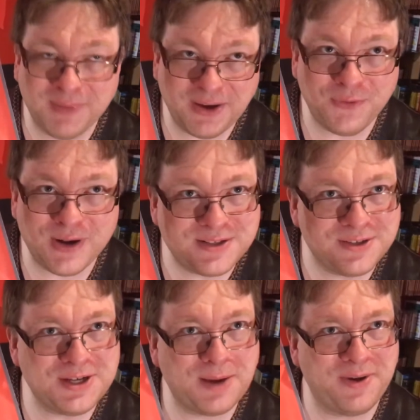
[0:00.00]
my friends
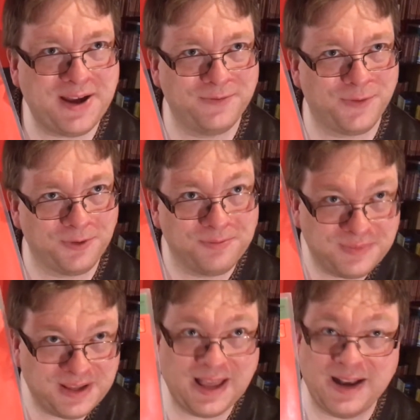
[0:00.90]
in Japan, for
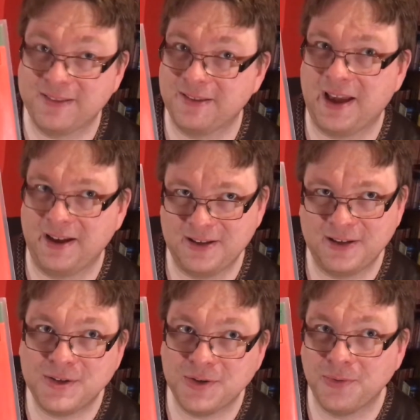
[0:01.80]
getting the
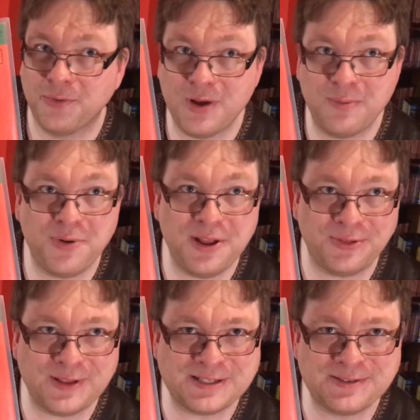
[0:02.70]
idea to
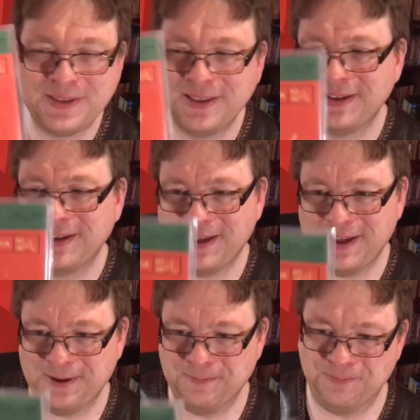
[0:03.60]
reprint this.
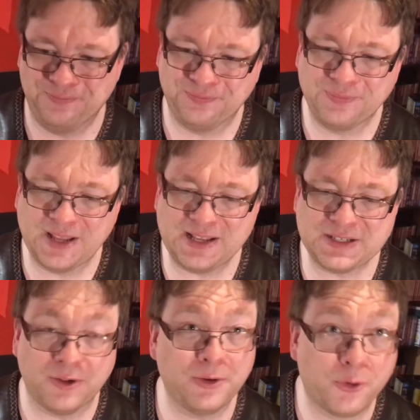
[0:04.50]

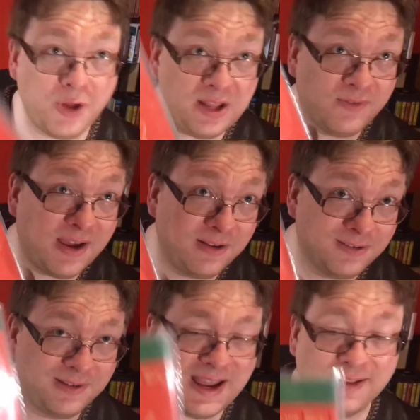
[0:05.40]
It's on green
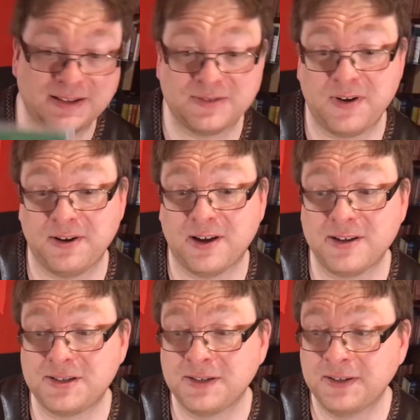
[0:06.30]
vinyl and it's very
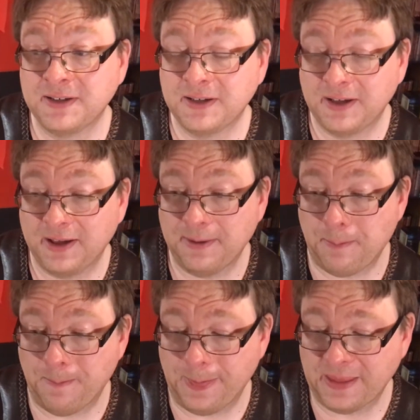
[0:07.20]
nice.
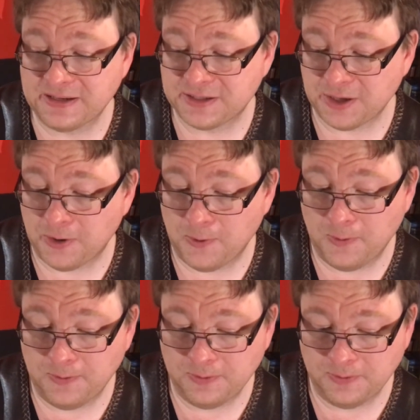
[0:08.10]

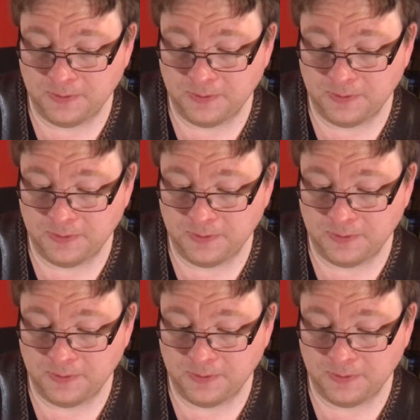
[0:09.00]
So